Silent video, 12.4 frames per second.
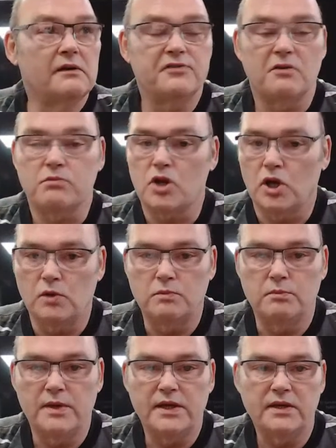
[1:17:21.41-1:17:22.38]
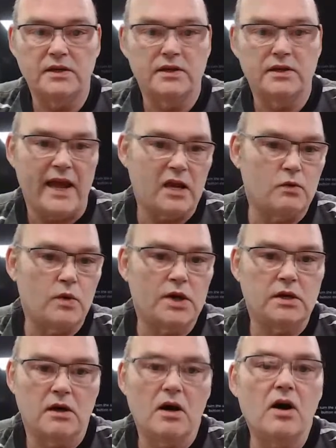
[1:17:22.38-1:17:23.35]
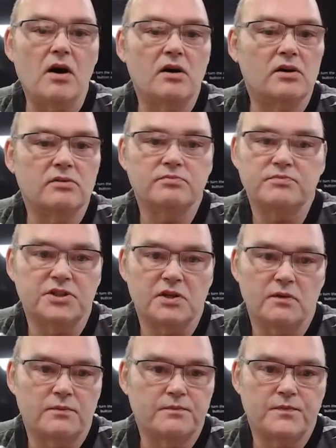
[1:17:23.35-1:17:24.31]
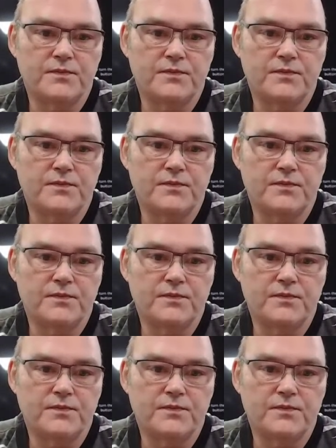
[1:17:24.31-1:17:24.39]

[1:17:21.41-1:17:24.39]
from Colombia, Ecuador, you know,